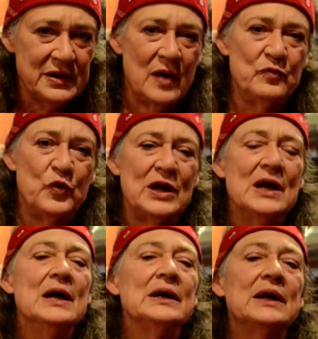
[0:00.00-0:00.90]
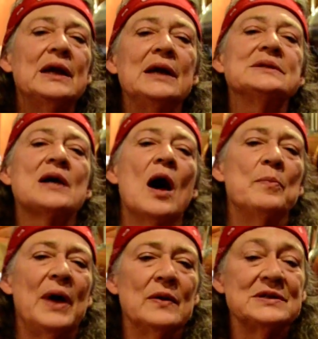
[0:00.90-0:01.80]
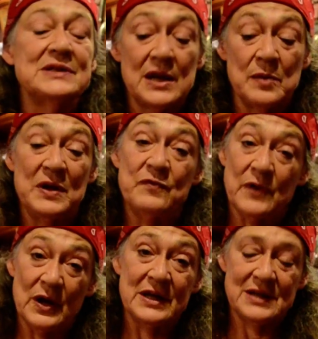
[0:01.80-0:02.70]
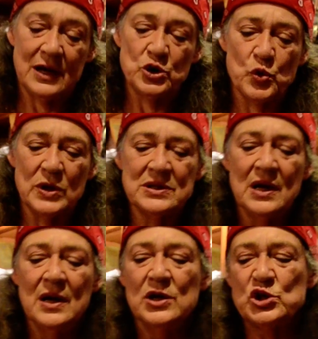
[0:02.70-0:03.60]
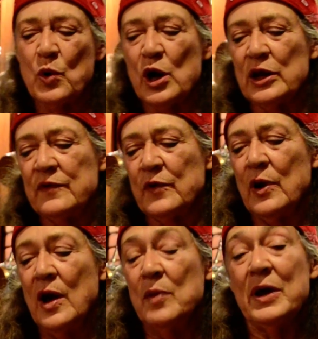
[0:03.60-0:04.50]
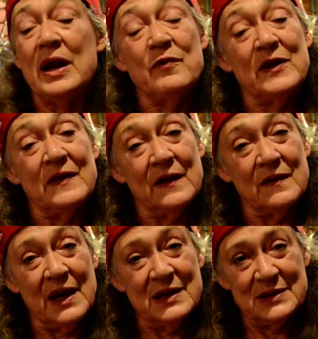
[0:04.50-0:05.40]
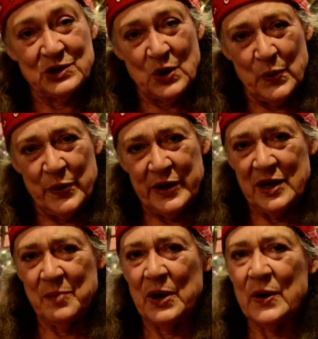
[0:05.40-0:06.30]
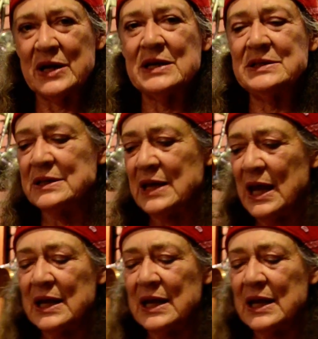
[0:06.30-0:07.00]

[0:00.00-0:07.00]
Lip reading: comfrey contains compounds that can be fairly dangerous to our liver. But everything that is sold in America today